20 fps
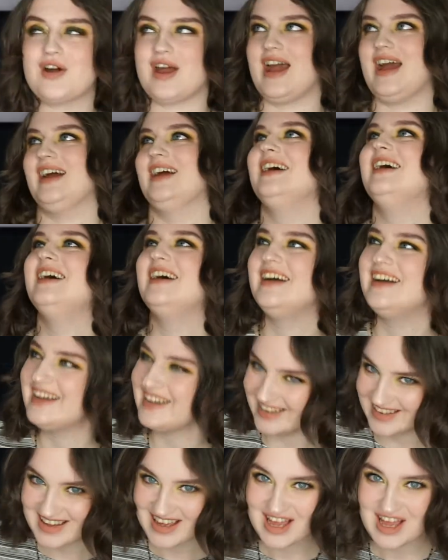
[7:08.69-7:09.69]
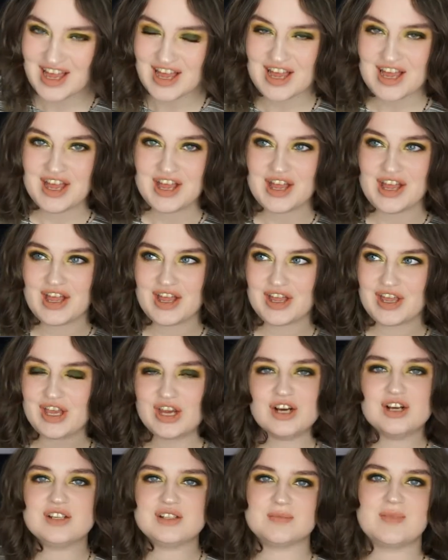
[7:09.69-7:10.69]
Okay.
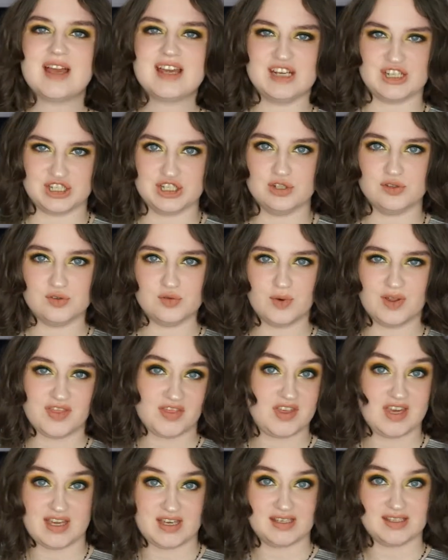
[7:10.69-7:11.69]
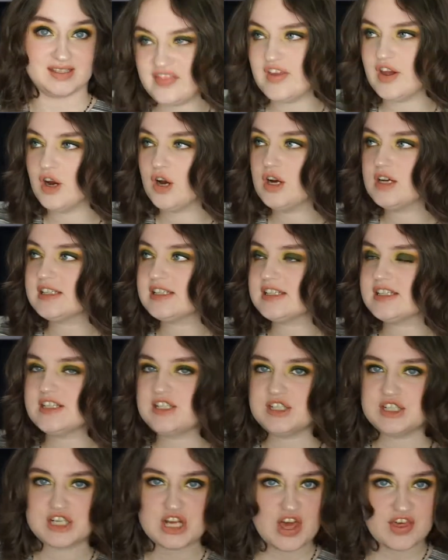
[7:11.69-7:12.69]
Here's my issue with these. There is
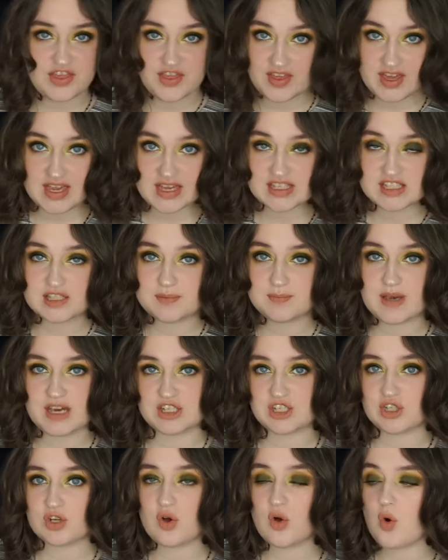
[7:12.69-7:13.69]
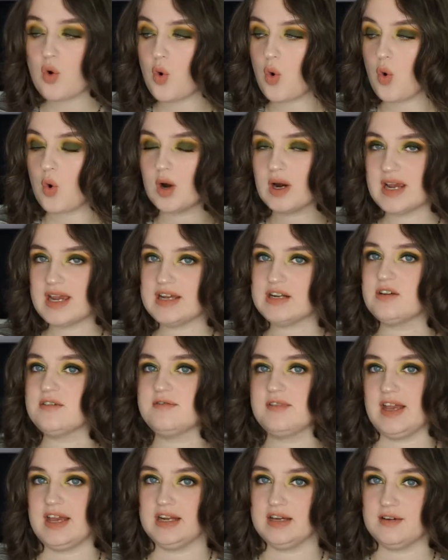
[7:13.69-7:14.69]
nothing special or
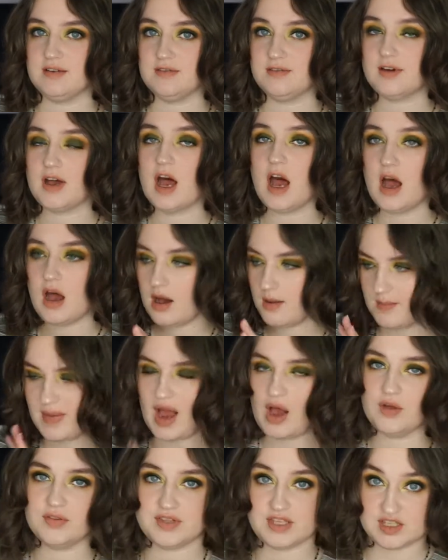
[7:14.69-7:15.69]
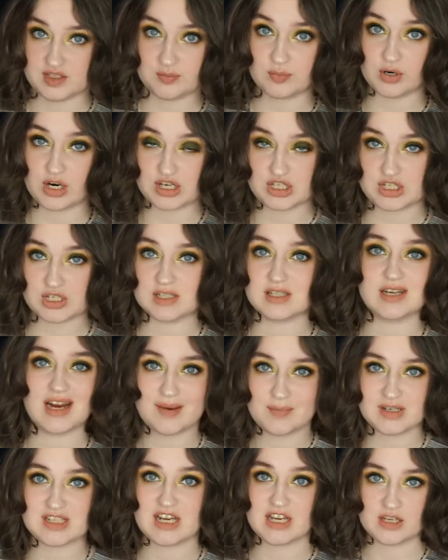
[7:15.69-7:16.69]
innovative about these brushes, and
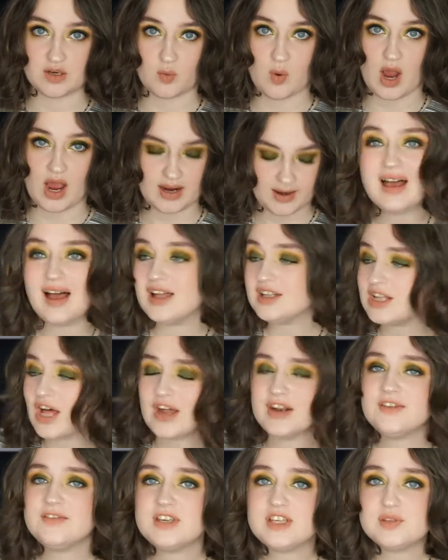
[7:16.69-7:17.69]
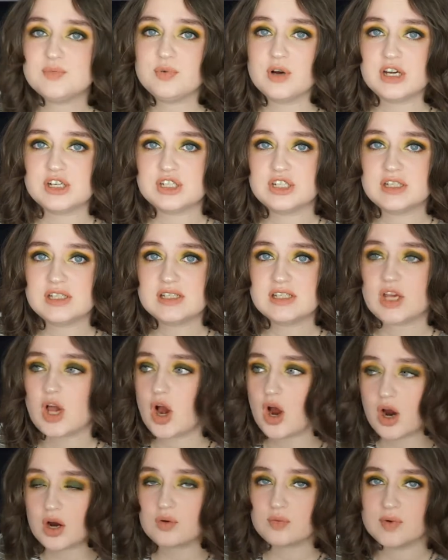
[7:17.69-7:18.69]
I'm gonna tell you why. A lot of these brushes
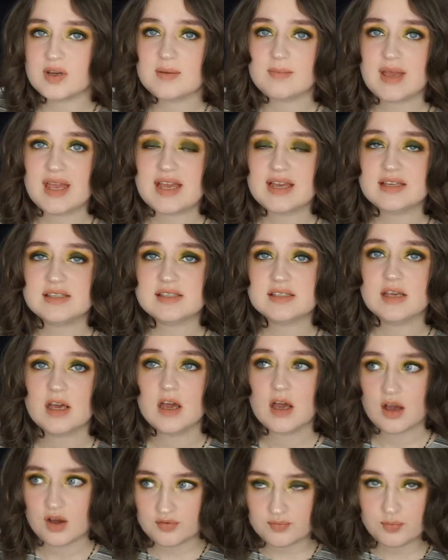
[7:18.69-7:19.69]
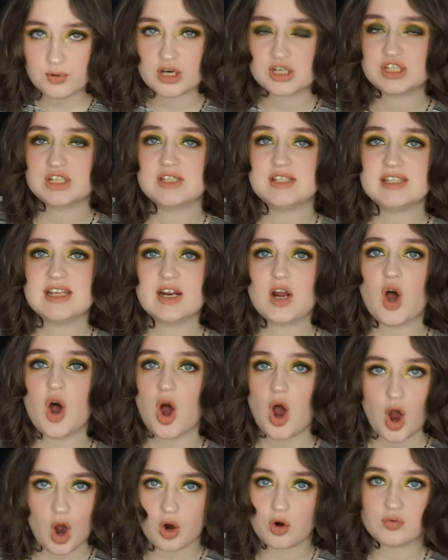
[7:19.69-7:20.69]
are remakes of brushes that
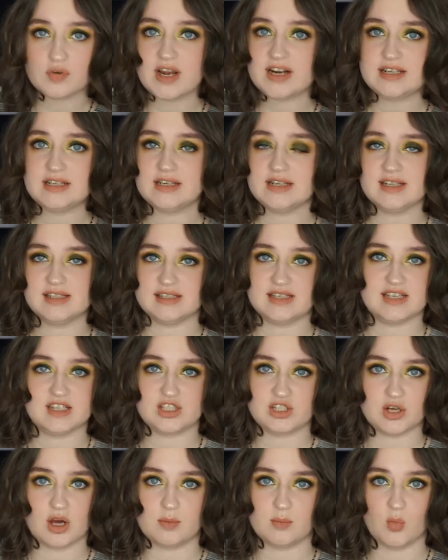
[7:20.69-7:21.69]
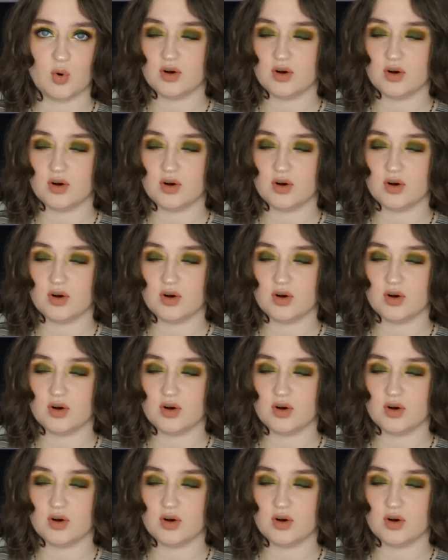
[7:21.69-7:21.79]
already exist on